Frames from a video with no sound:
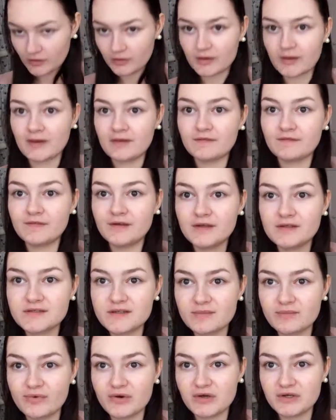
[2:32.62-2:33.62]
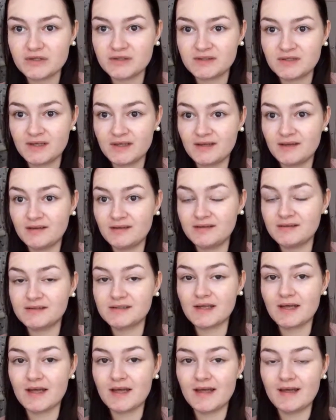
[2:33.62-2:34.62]
Okay, first impressions
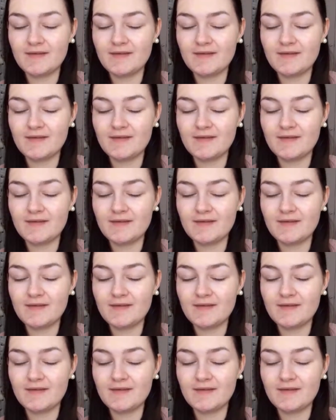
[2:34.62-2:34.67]
is